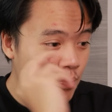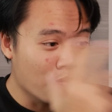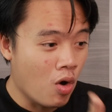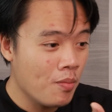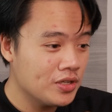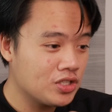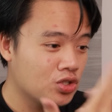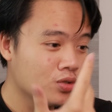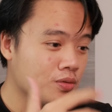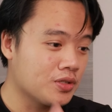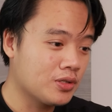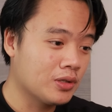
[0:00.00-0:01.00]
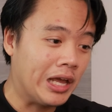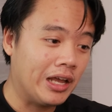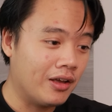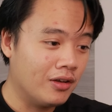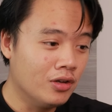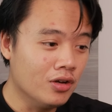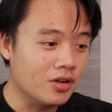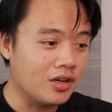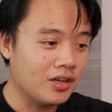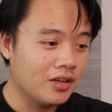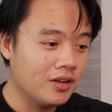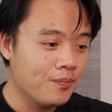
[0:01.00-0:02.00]
moment shoots like
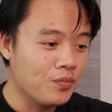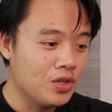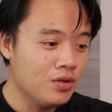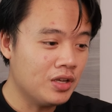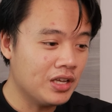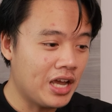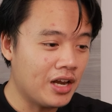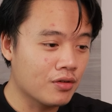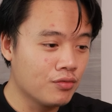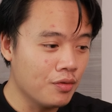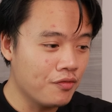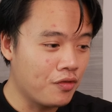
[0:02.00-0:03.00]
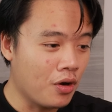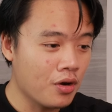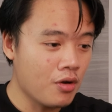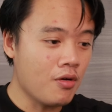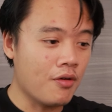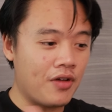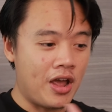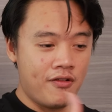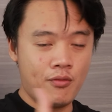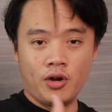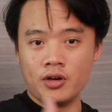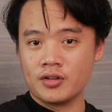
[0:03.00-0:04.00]
look you can get a group photo of
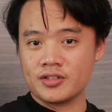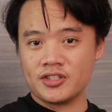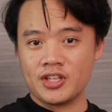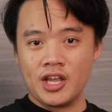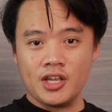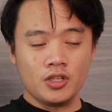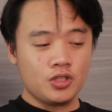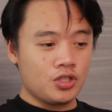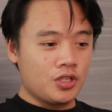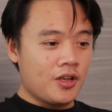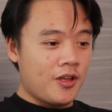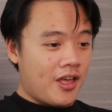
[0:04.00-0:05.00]
everyone on stage